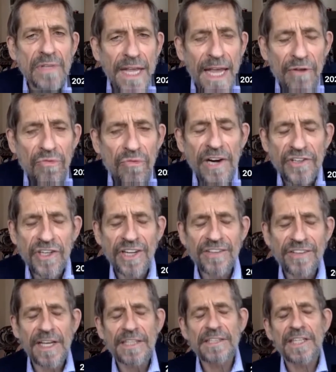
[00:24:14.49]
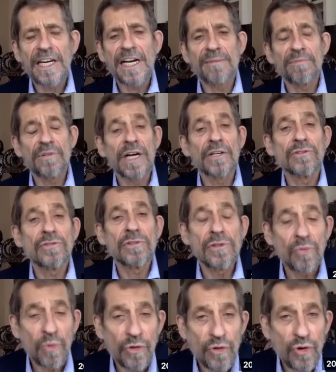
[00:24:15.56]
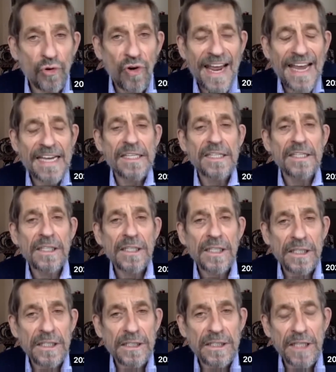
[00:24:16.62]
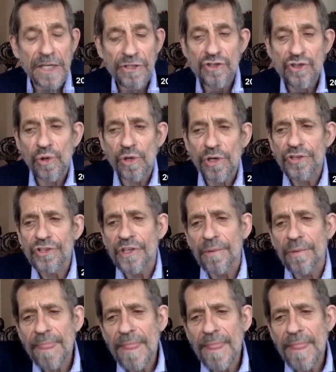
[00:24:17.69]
and Russia at that time dealt with Ukraine and Georgia.